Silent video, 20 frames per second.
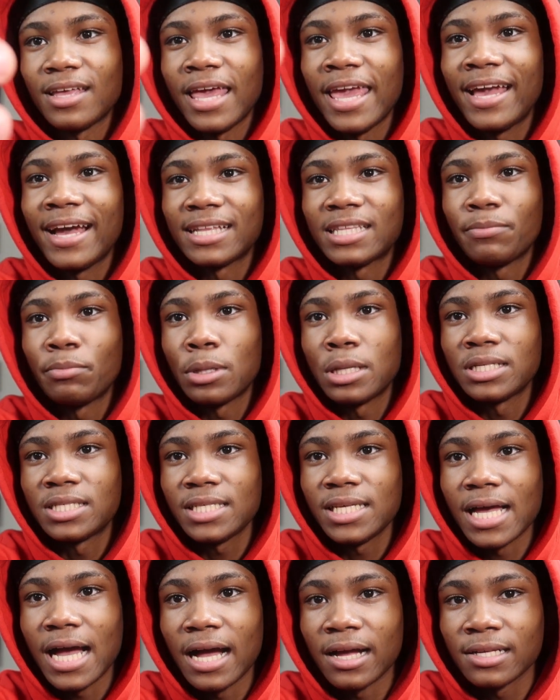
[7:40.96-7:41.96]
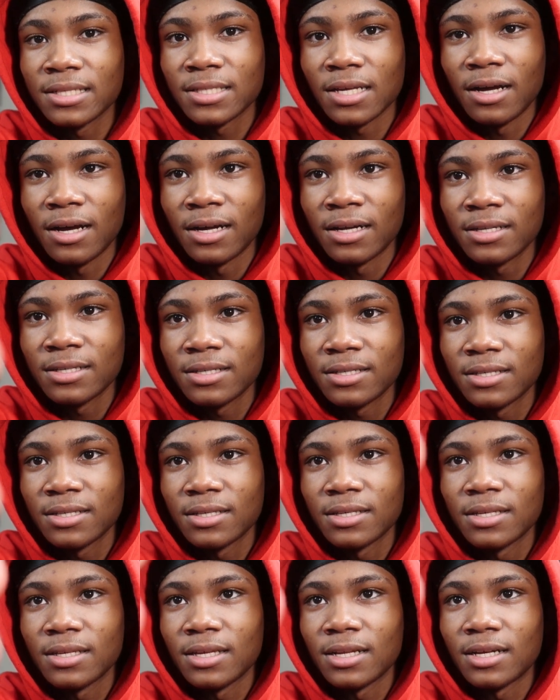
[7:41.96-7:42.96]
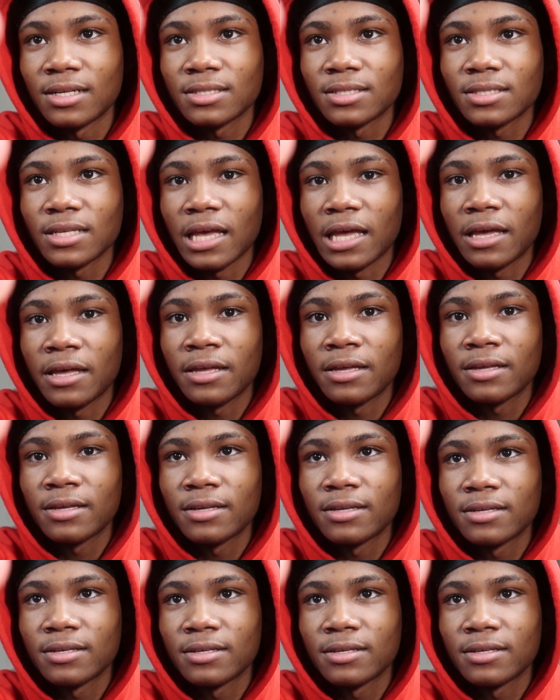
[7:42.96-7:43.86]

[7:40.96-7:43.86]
He got the Balenciagas on. You know what I'm saying?